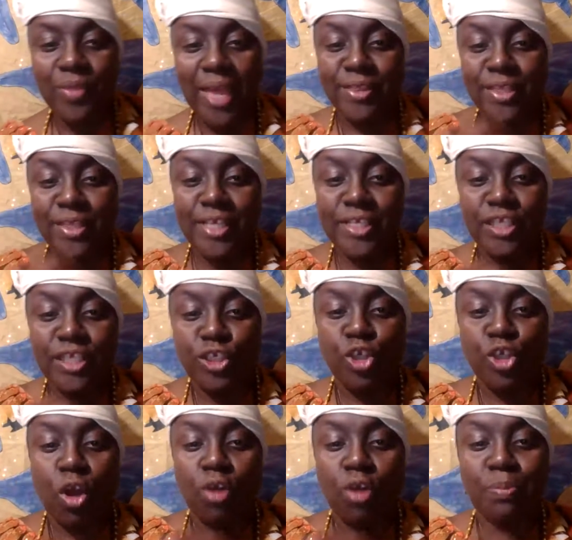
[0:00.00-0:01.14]
that this is
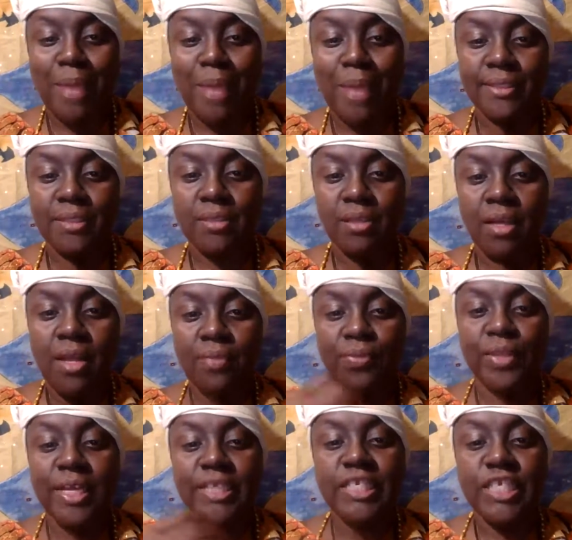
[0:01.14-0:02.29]
your space.
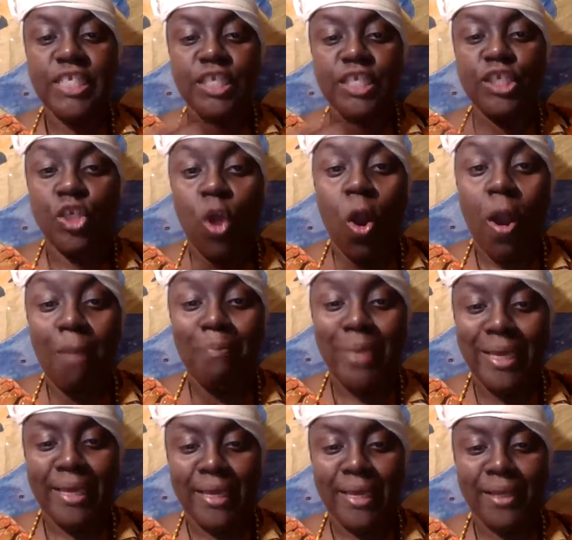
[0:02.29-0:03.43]
This is your
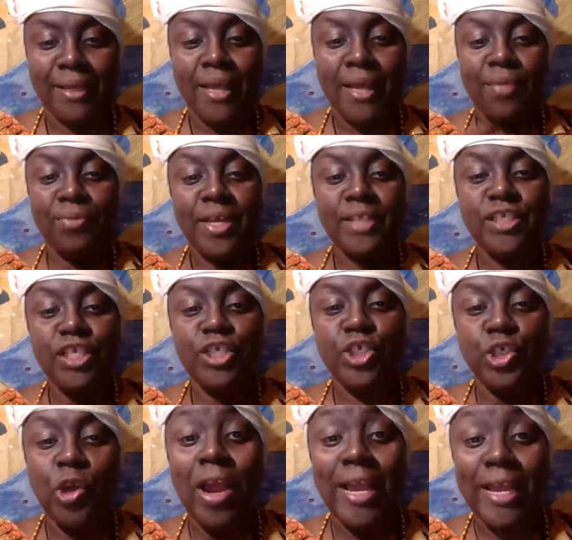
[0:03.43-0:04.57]
being. This
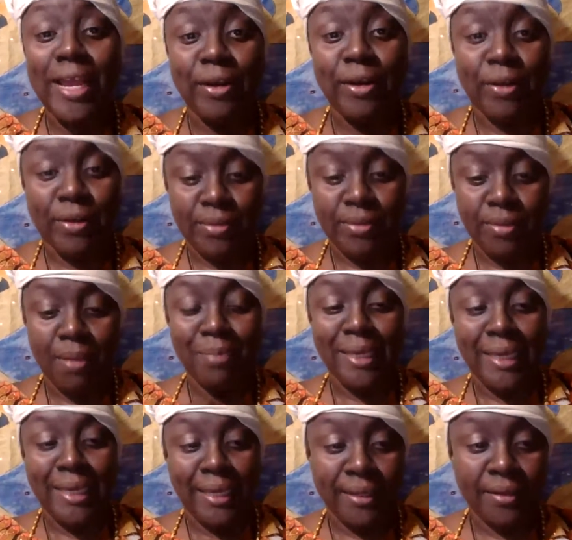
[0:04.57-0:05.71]
is your inner
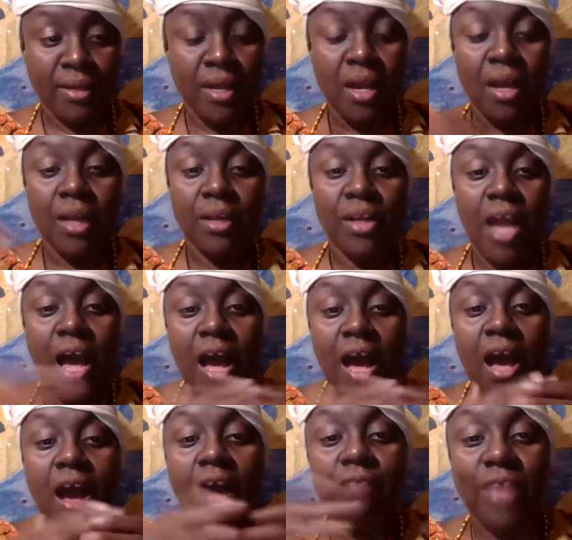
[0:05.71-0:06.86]
being.
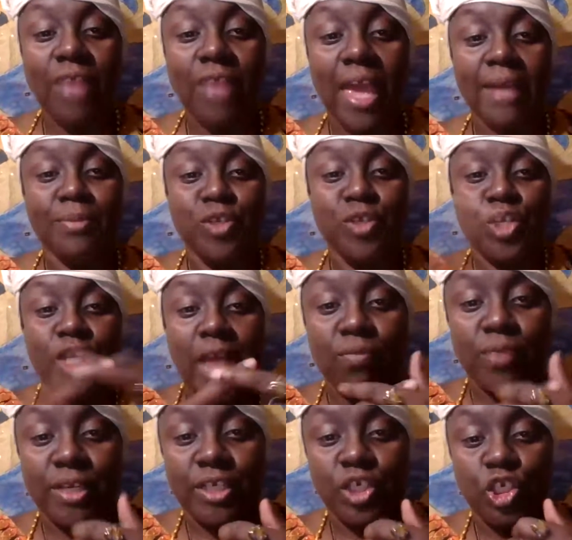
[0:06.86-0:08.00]
Love and
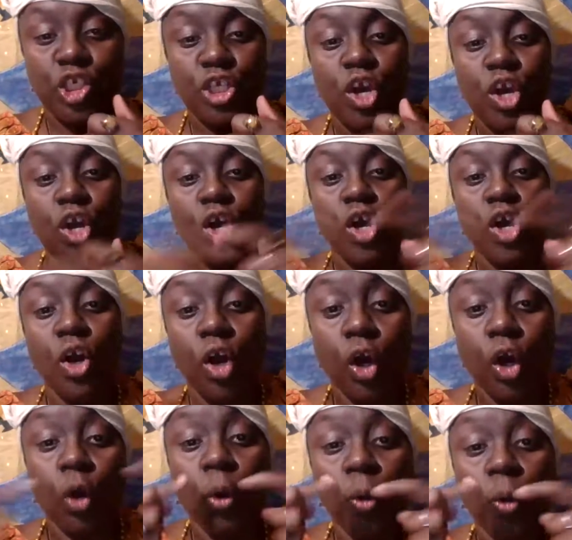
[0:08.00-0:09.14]
cherish
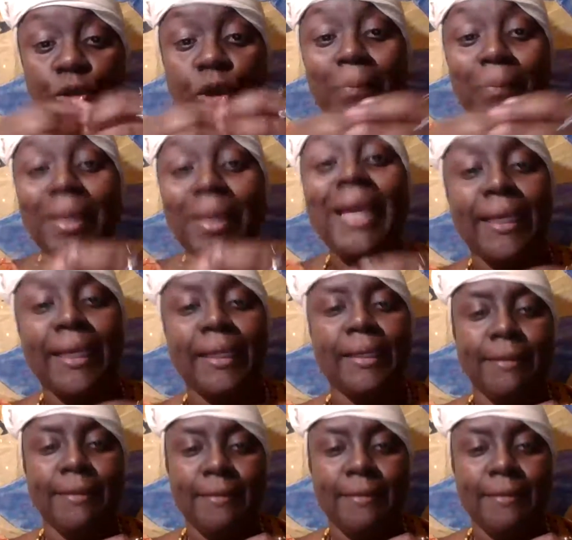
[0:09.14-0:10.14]
who you're being.